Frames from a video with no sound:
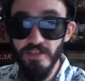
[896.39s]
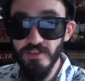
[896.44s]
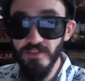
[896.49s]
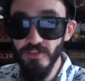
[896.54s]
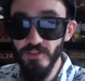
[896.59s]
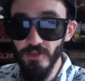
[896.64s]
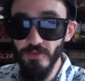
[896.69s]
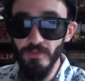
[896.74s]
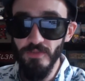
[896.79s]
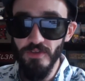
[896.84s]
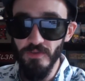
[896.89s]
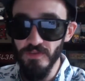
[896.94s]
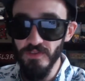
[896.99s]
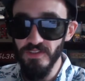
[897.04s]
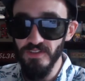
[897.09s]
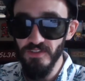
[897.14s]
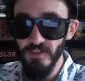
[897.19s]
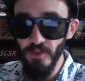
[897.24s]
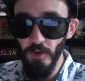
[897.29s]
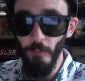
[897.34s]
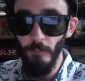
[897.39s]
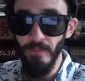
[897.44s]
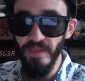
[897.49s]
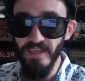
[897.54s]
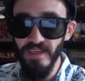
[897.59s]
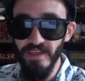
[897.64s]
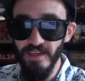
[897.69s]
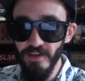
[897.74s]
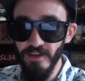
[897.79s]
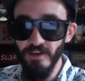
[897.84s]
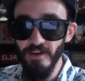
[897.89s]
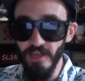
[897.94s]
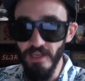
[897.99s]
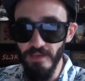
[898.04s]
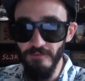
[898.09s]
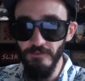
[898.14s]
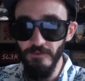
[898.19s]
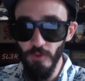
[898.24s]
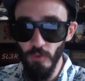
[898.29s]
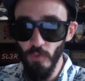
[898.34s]
assume you'd still be here
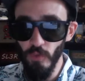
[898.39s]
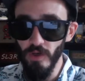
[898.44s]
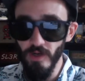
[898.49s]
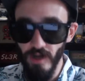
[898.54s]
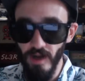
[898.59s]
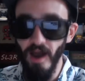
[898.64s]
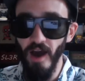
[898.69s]
if you were